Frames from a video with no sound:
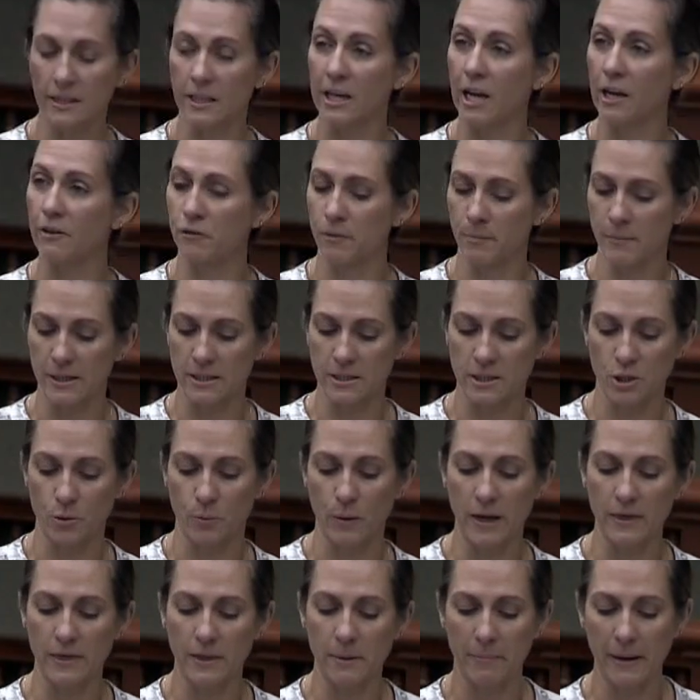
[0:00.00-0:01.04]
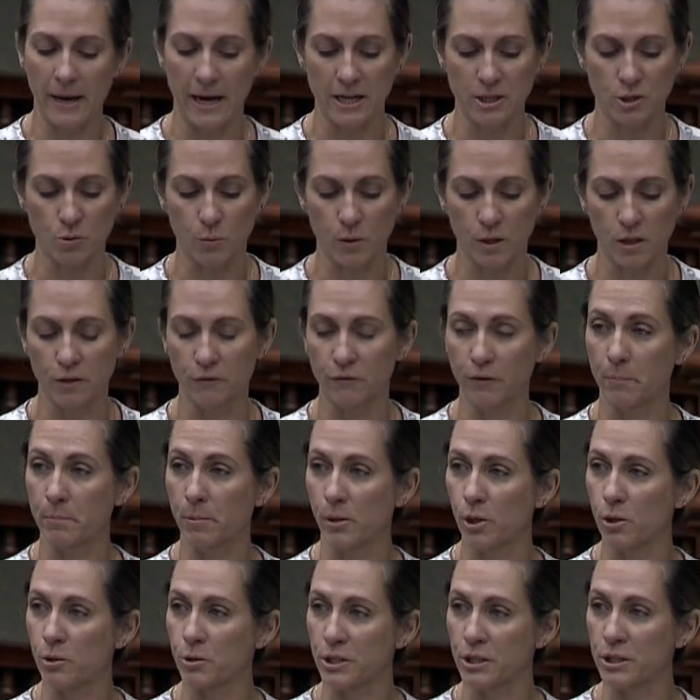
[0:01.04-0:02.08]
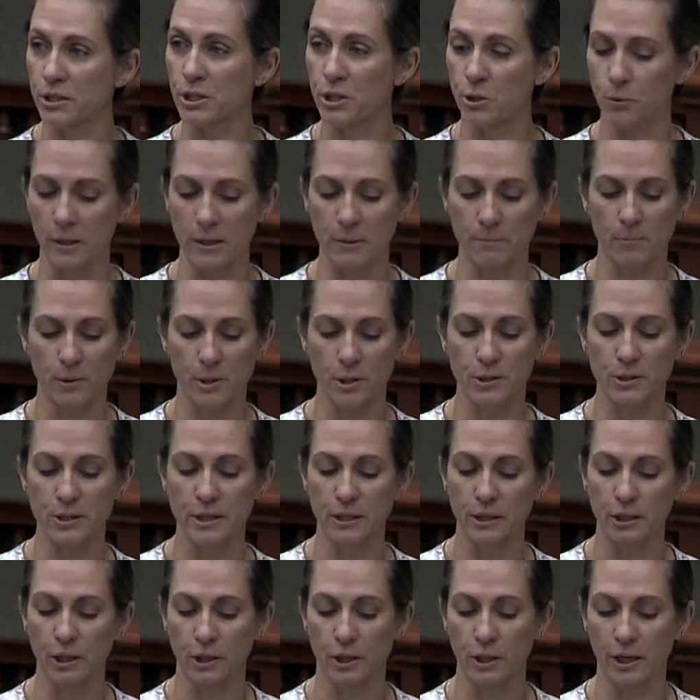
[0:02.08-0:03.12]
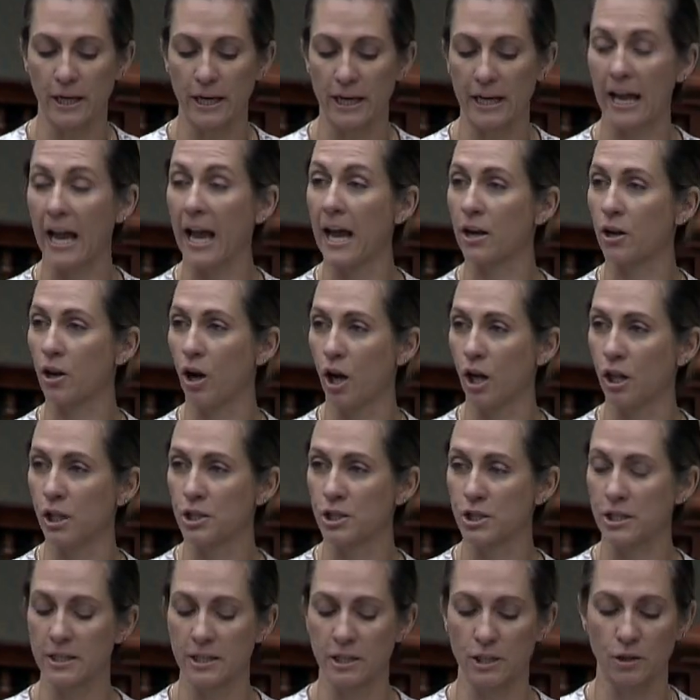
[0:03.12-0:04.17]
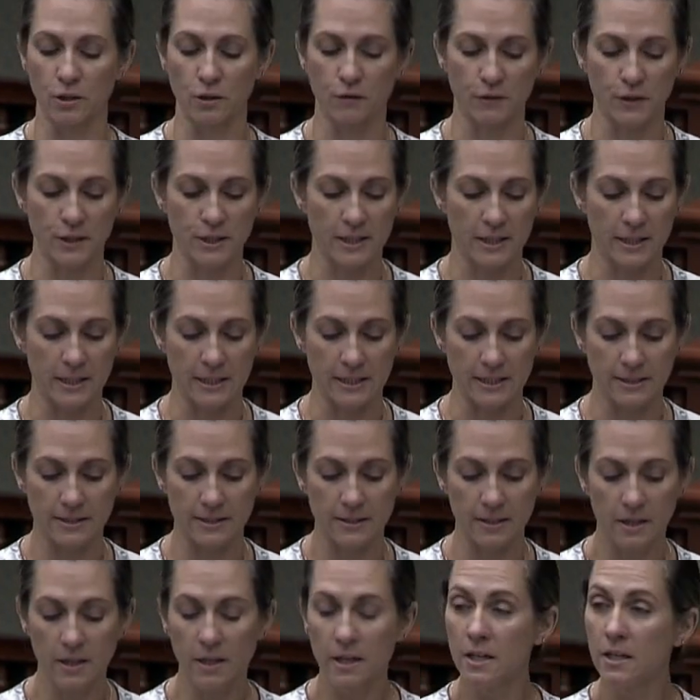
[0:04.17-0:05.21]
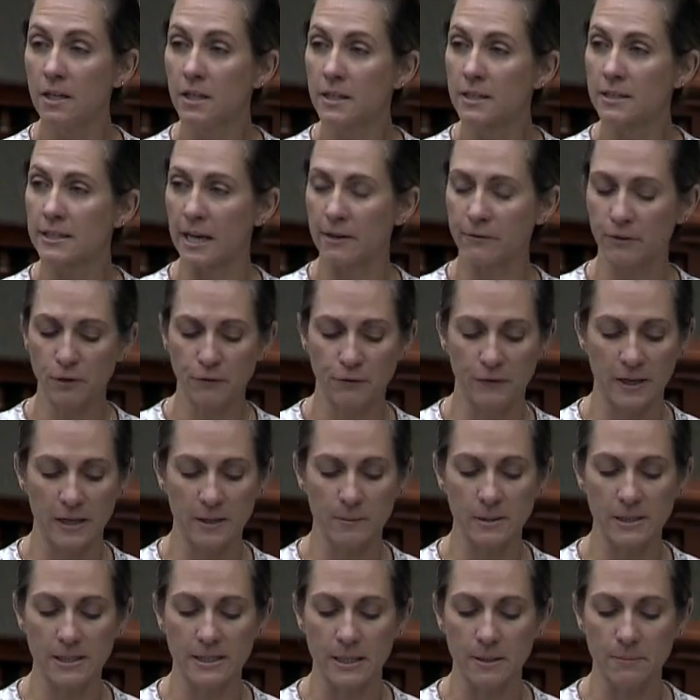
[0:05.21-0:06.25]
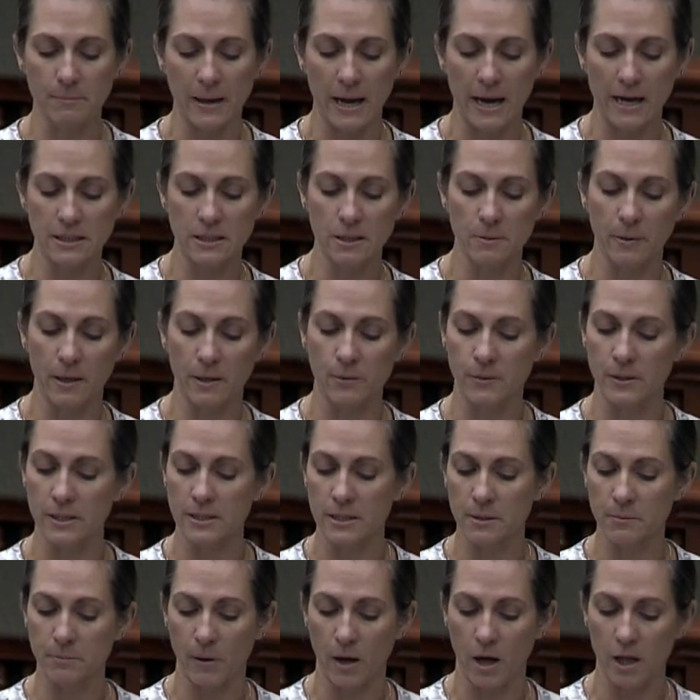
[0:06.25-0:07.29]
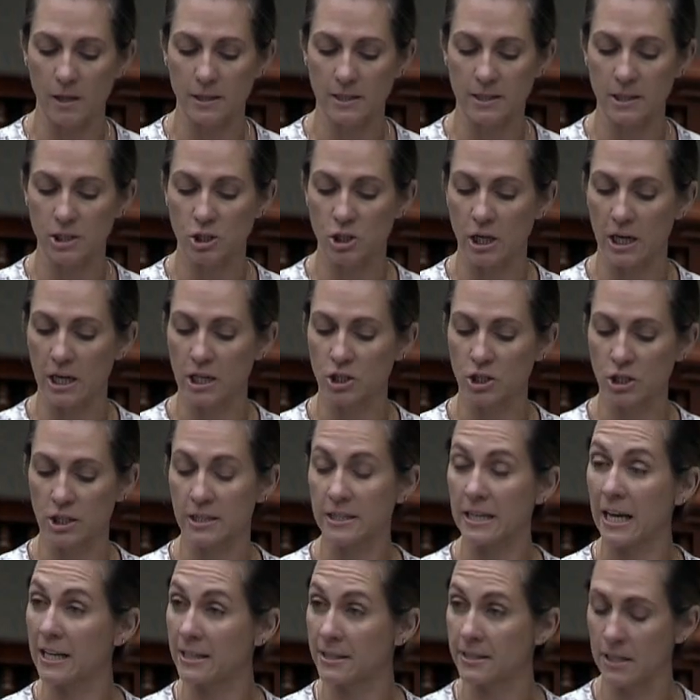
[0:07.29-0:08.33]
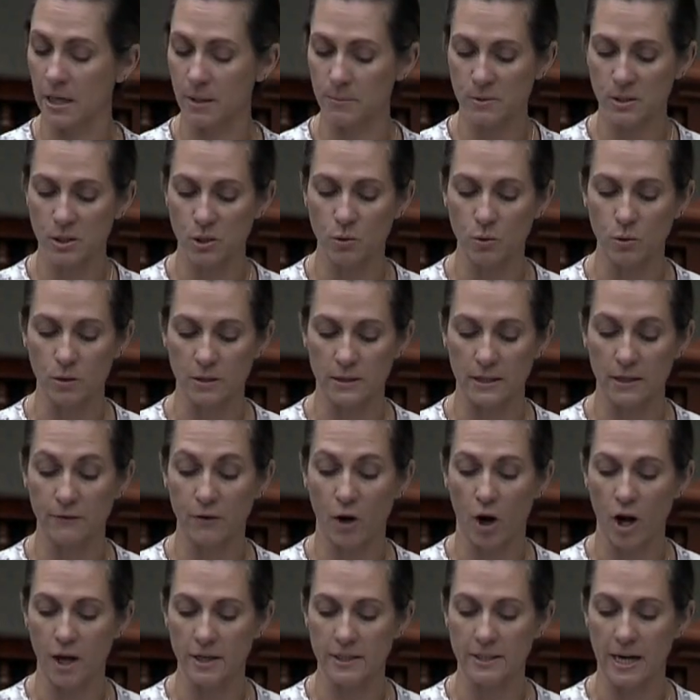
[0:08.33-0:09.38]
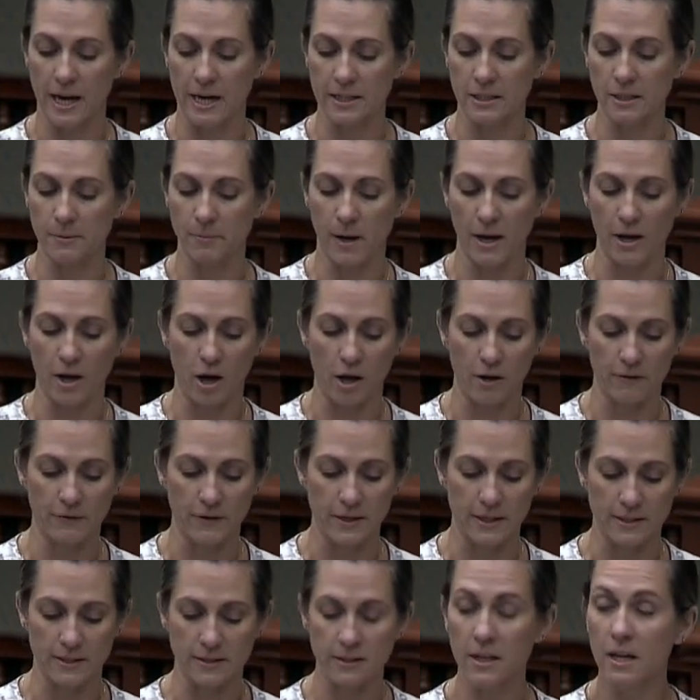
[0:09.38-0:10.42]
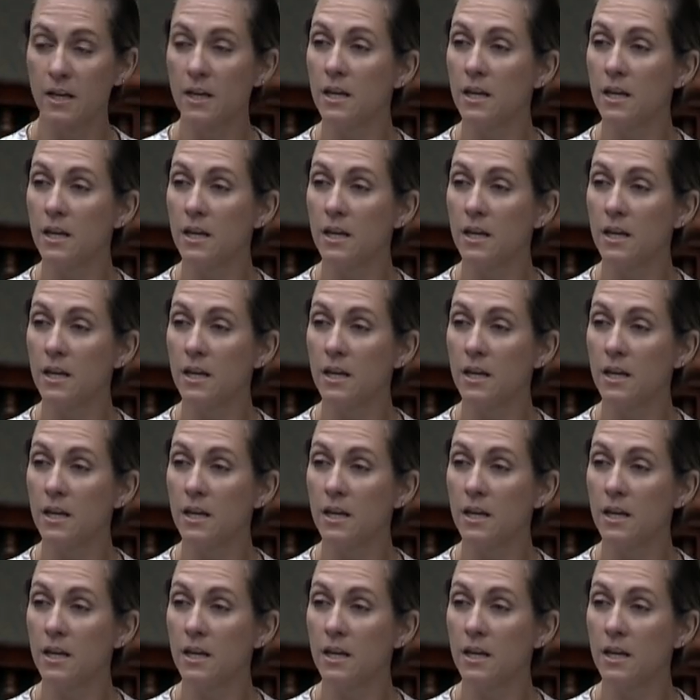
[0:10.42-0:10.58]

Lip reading: the government to end the patchwork of approaches to in-person learning at colleges and universities. Several families impacted by recent policy changes at some schools have contacted my office.